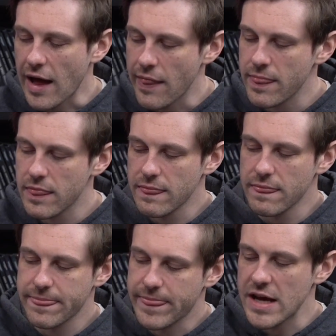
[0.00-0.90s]
And
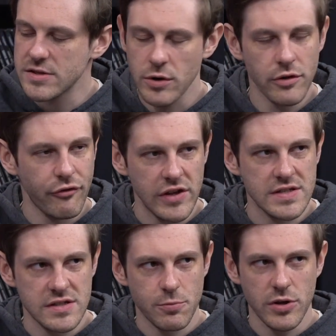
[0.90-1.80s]
that's one of the
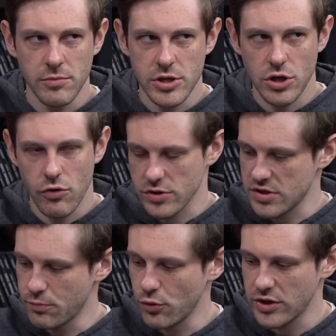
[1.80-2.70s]
things that's pretty much across
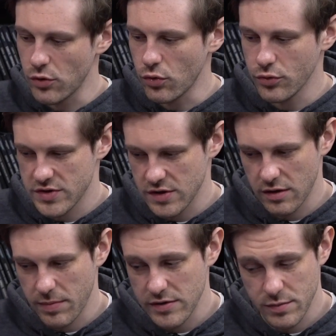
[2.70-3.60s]
the board in all the
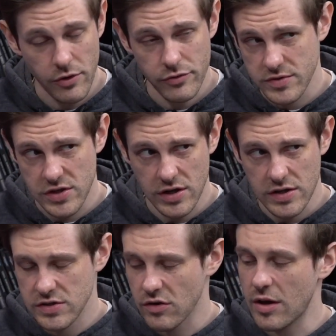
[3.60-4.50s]
Psychic powers apart from
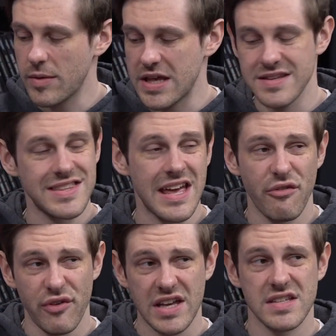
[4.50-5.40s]
Psychic Scream is they
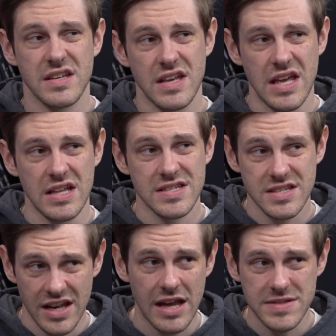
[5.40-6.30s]
affect in
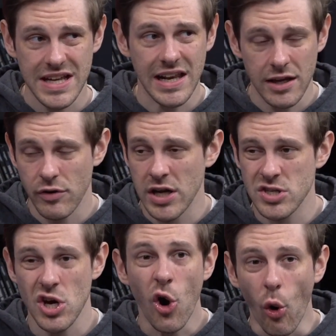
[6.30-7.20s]
Synaptic link
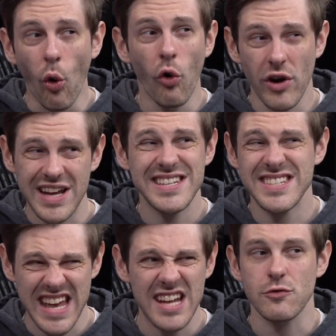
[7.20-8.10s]
range or a
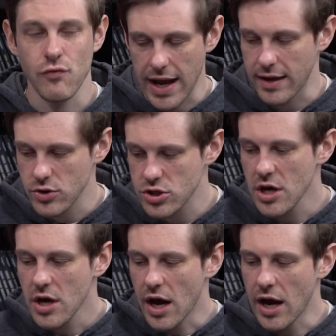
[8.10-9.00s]
set range.
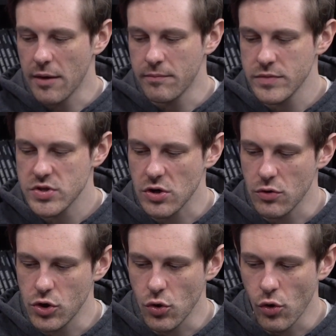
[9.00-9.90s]
So
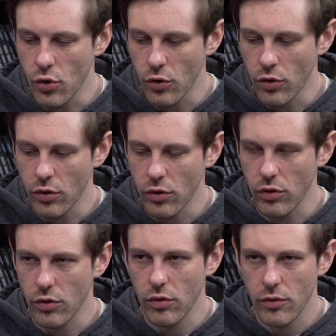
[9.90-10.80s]

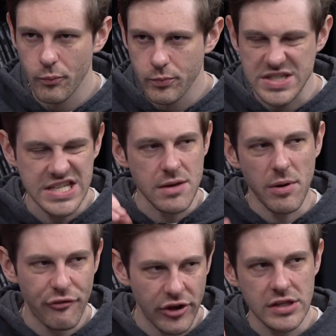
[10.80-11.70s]
your
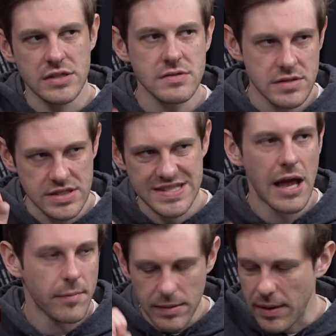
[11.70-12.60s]
debuffing and
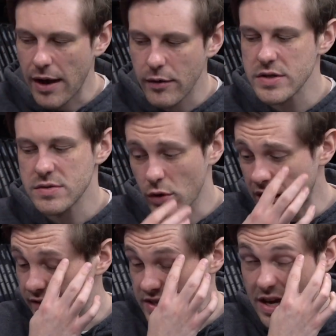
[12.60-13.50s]
zappy powers will
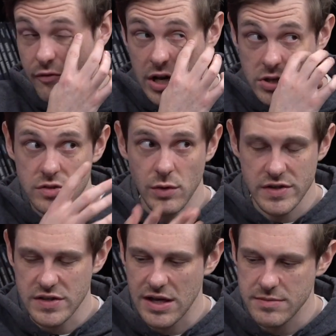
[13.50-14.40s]
have a set range as well
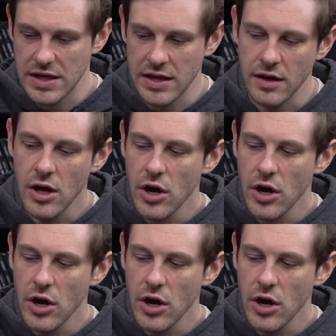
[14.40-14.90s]
as Synaptic link.